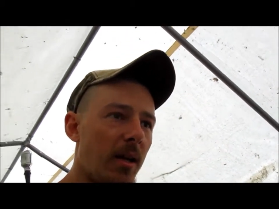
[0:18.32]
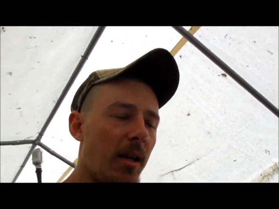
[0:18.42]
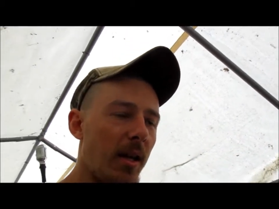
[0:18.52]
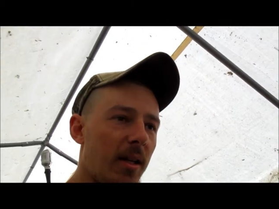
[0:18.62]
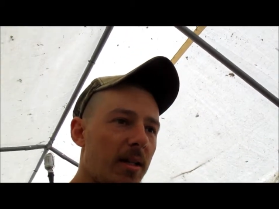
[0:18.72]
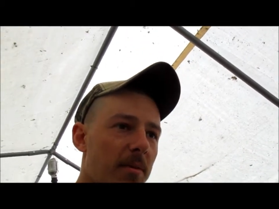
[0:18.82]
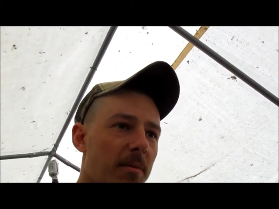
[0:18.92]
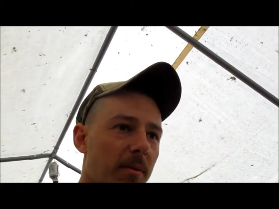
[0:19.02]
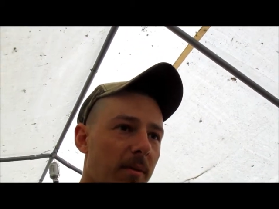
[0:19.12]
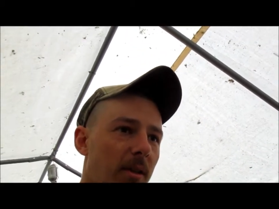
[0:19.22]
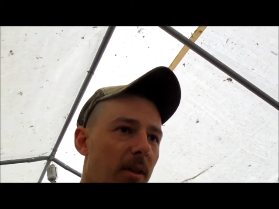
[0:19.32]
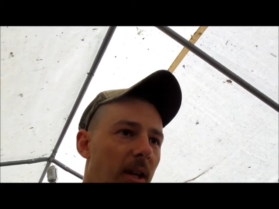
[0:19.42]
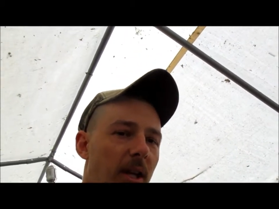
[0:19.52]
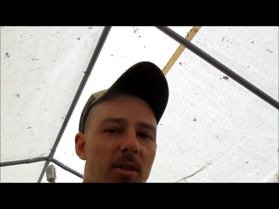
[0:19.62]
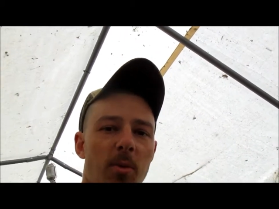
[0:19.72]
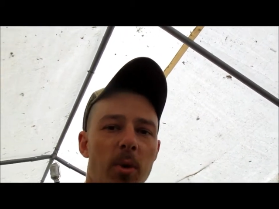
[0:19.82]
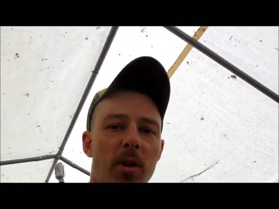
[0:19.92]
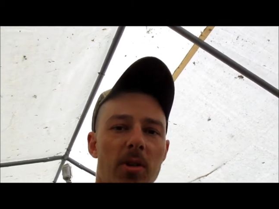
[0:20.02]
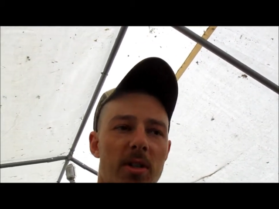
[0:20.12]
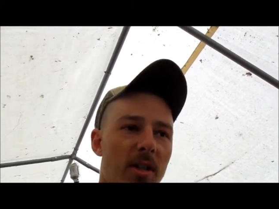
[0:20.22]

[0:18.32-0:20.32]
I guess, collection of wheels